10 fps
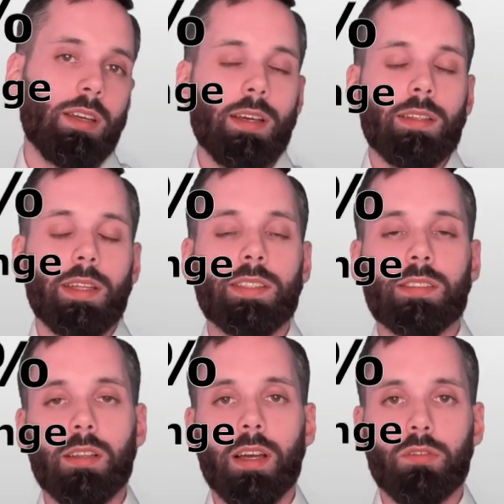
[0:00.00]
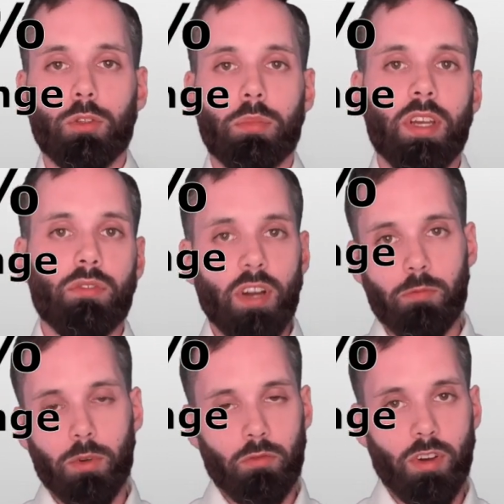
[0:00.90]
They still have to pay
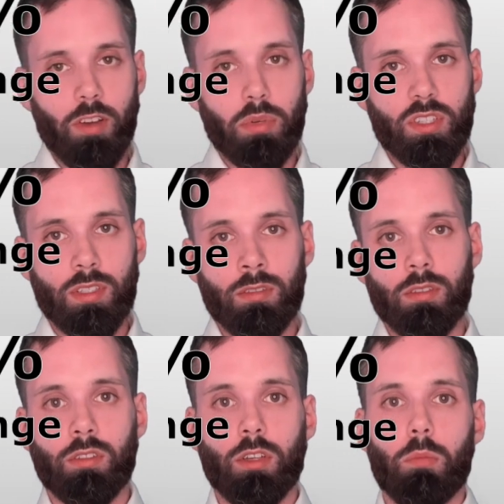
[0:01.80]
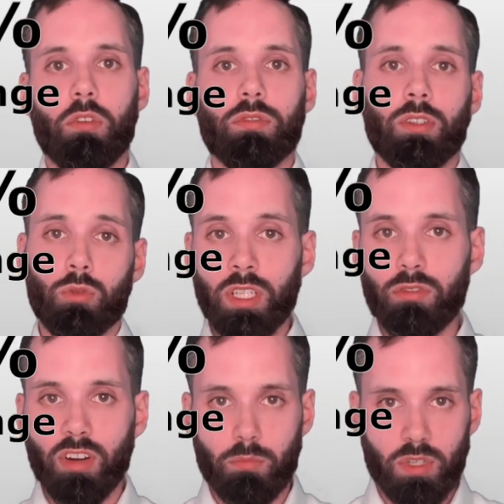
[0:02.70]
5.5% on top of their
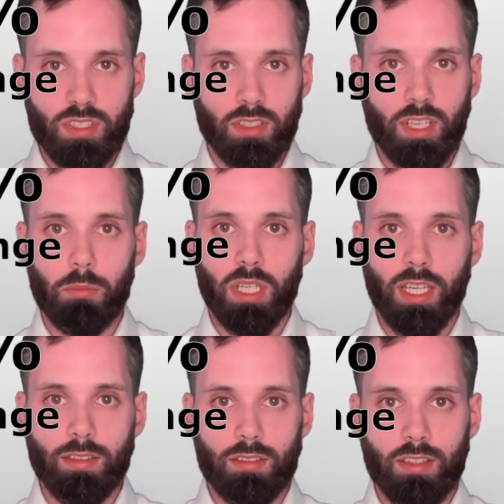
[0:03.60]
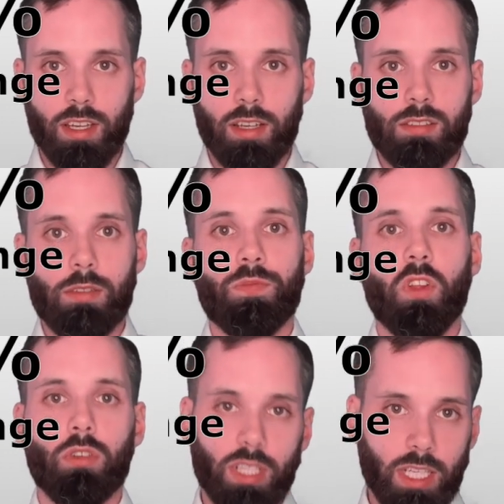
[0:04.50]
25% capital gains tax
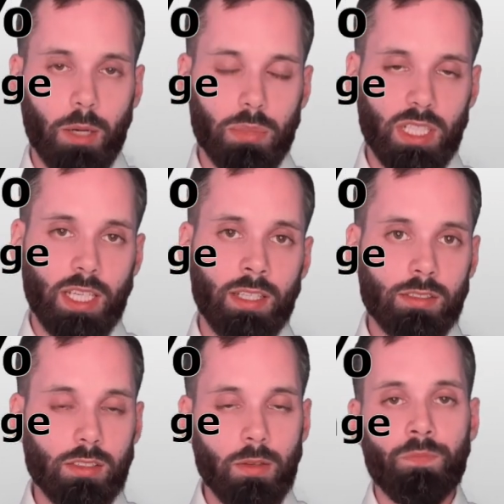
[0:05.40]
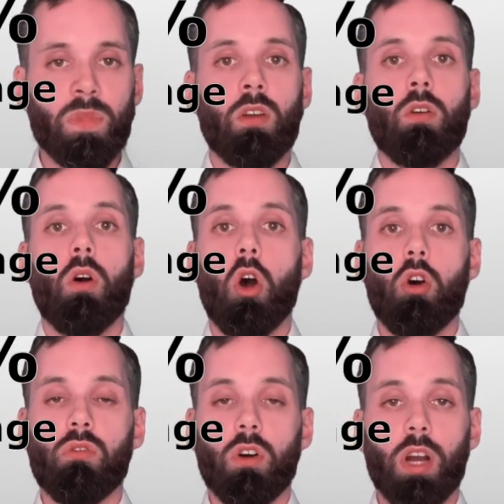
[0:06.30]
on their capital gains,
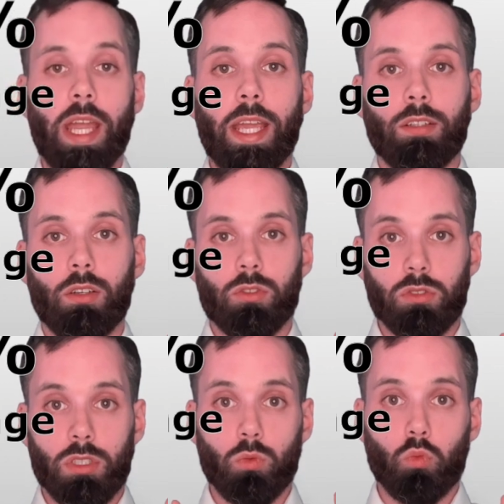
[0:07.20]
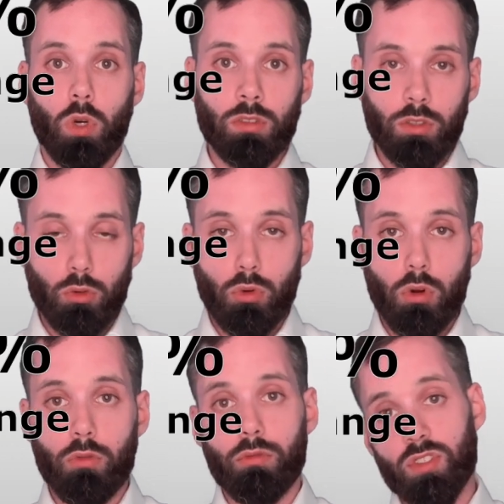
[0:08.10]
over 801
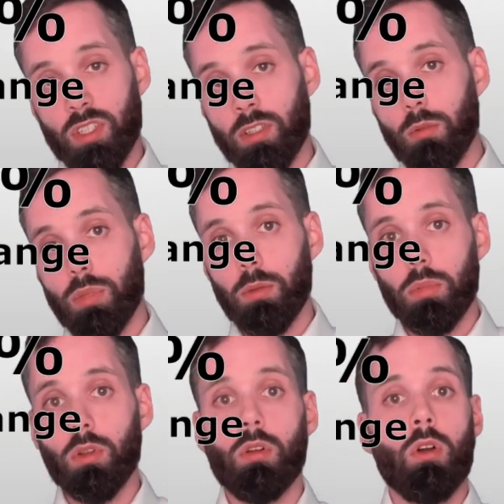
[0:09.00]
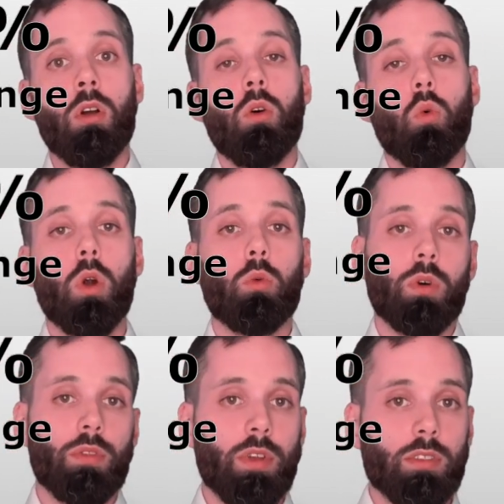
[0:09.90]
euro for single people or
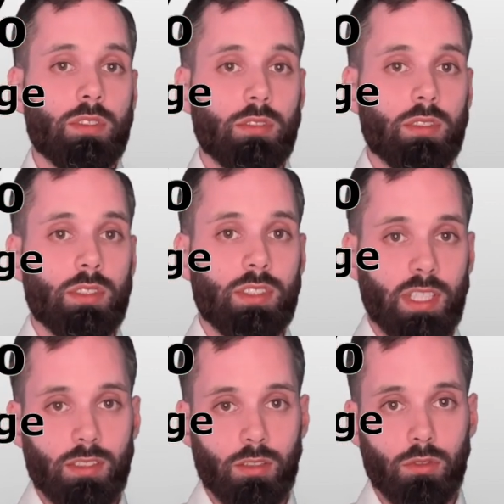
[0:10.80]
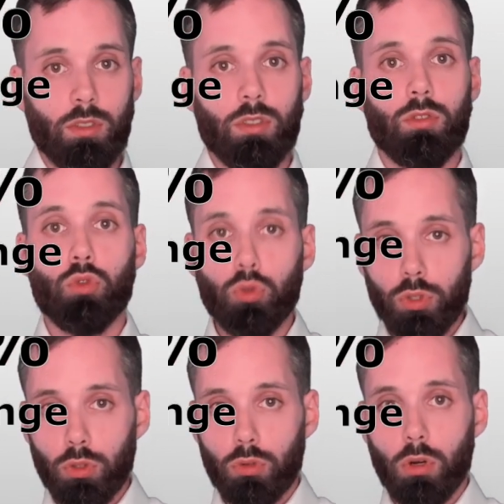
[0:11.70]
1,602
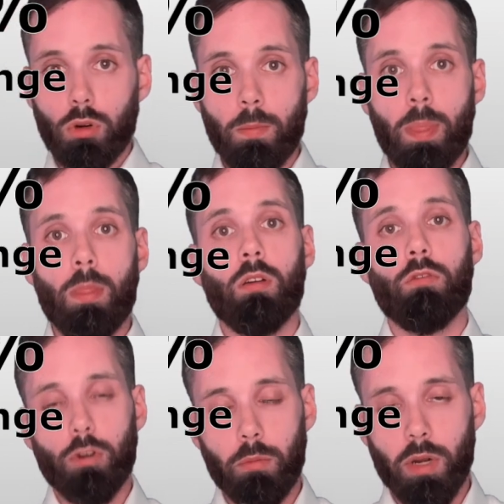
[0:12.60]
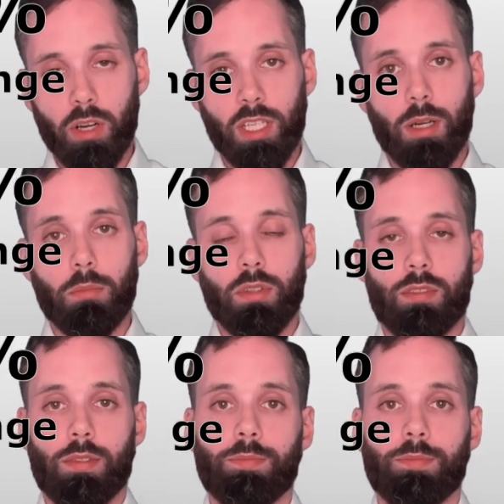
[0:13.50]
euro for married couples.